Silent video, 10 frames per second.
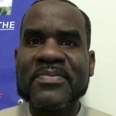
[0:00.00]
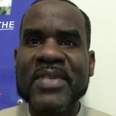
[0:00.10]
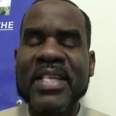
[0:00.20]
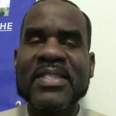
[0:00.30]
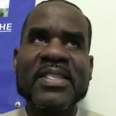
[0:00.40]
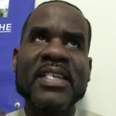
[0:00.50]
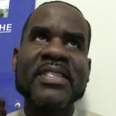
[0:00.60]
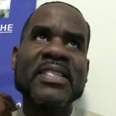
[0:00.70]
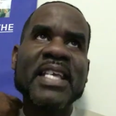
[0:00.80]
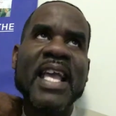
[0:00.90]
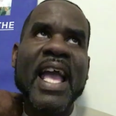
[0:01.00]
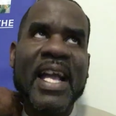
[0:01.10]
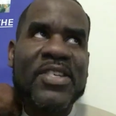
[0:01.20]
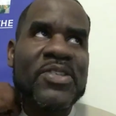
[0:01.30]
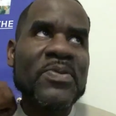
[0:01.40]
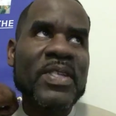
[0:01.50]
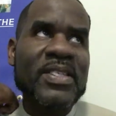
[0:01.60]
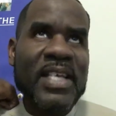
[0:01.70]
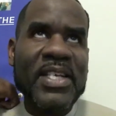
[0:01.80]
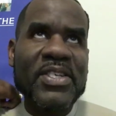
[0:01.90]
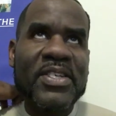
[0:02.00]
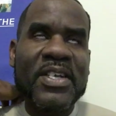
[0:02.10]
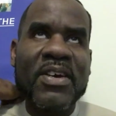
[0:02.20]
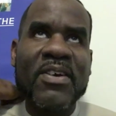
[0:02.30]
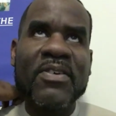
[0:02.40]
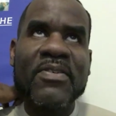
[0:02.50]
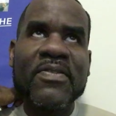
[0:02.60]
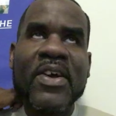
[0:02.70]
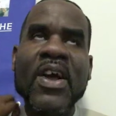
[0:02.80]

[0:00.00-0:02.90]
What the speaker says: It's the actualization of